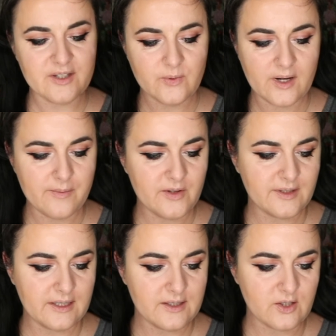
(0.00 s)
This one I'm
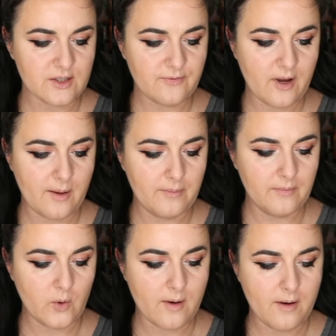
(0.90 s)
using is just
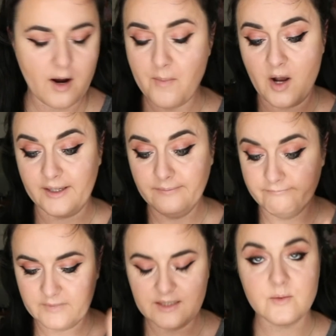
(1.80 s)
from Armani,
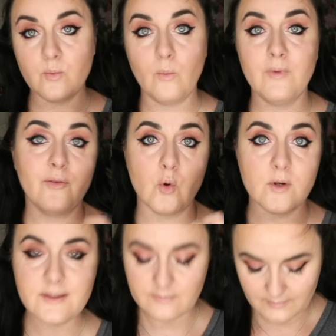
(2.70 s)
because of
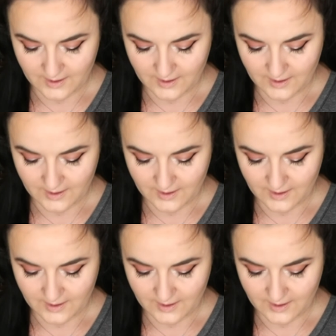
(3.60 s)
course.